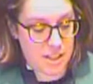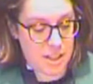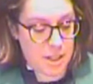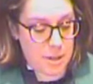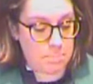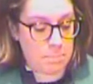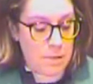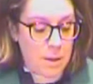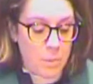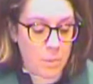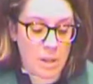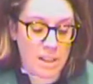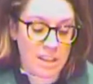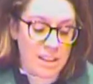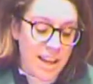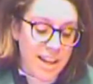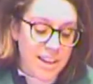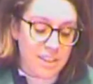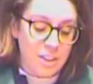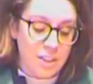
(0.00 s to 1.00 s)
May we
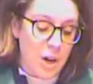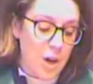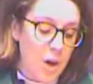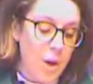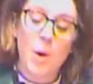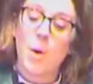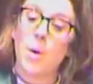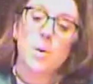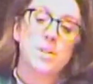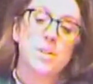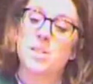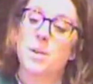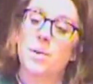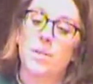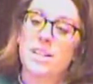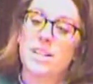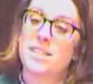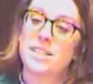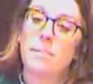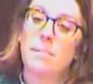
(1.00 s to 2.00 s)
let go so
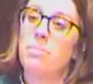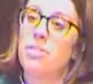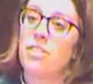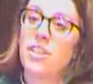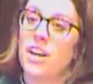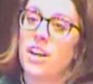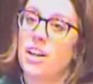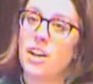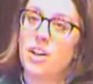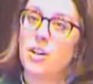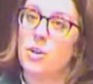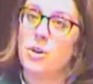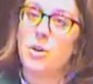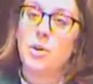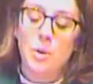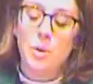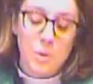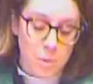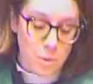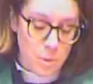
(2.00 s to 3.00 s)
that something
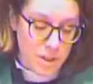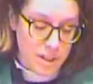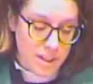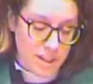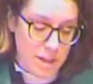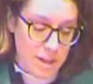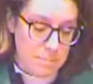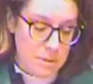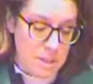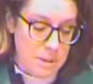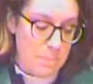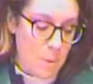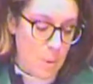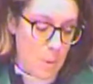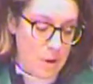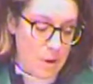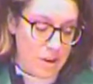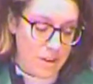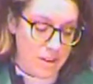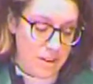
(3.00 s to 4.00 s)
new can be
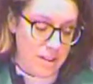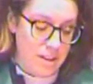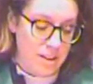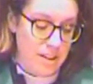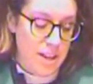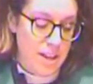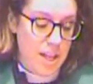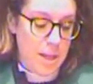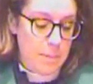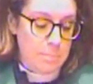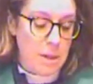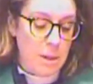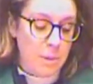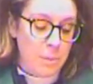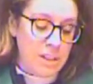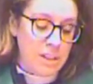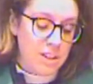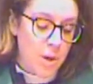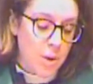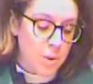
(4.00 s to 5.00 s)
born. May
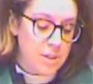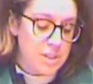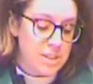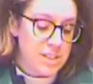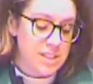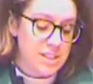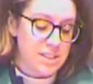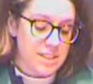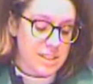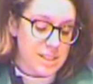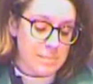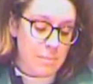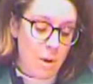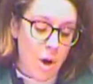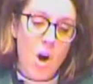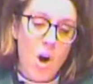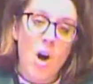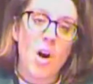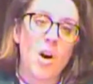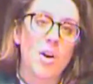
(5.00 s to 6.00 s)
we notice the
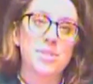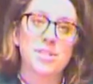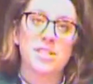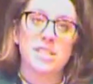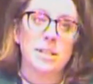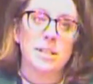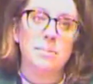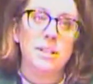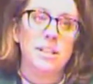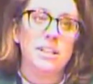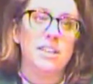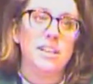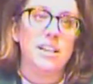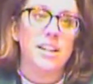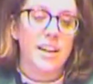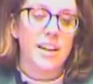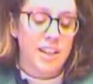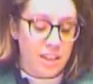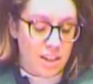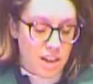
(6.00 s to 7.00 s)
small,
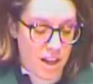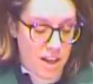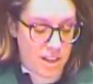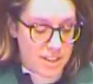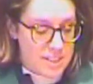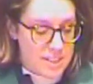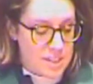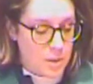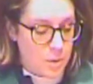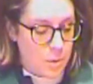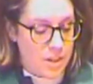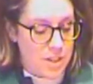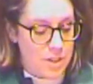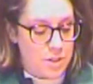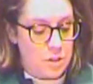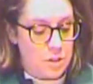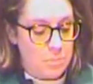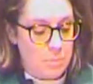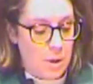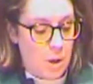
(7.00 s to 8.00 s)
seemingly
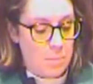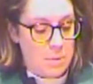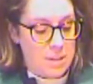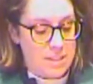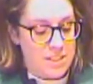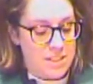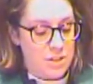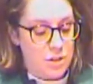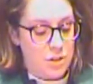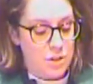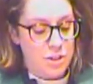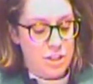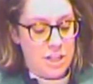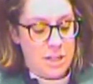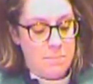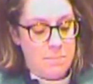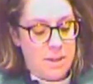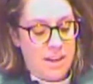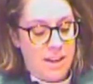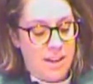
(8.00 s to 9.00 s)
inconsequential moments
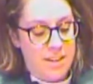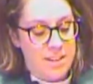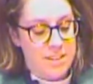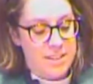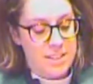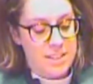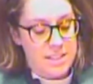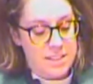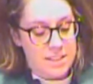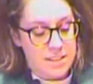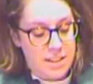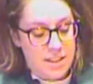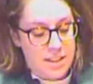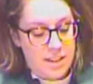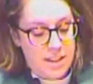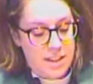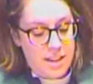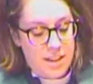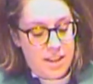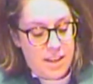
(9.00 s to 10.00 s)
shaping us.
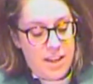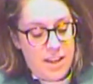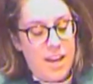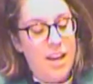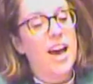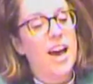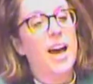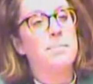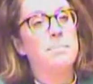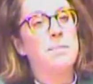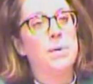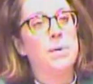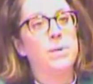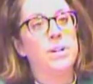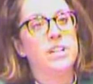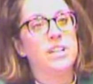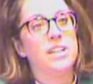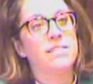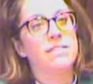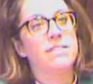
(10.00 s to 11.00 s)
And may
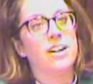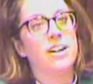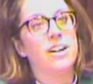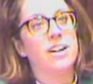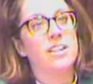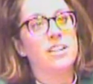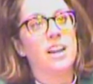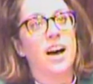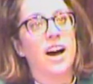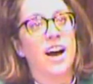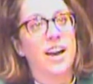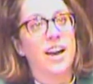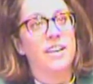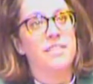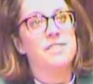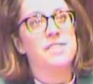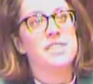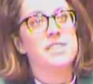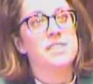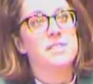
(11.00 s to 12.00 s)
we live our
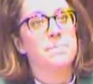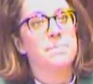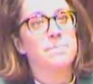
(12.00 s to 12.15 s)
lives.